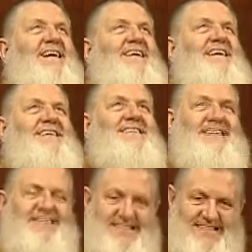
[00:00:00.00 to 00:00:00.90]
Allah
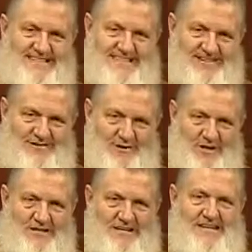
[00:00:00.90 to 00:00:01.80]
tells us in the
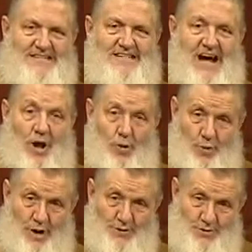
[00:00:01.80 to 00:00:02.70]
Quran that he's
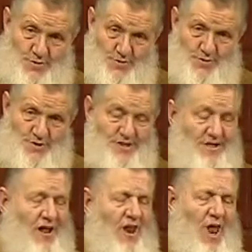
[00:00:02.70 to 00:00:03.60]

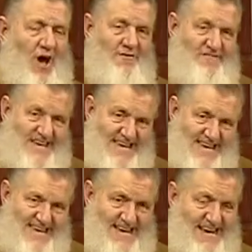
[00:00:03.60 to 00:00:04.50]
Al-Wadud, the
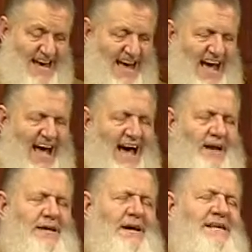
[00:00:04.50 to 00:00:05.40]
loving,
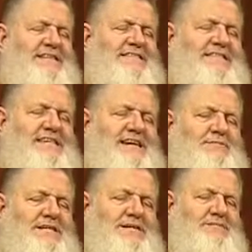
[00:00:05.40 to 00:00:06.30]
and yet at the
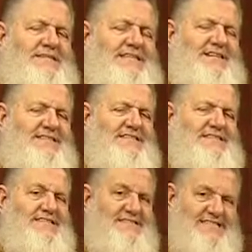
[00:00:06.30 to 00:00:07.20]
same time he tells
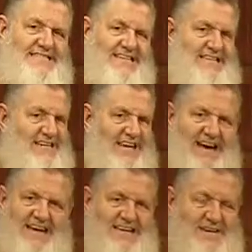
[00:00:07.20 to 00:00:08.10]
us there's nothing
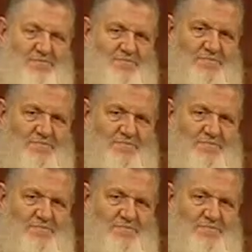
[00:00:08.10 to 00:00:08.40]
like him.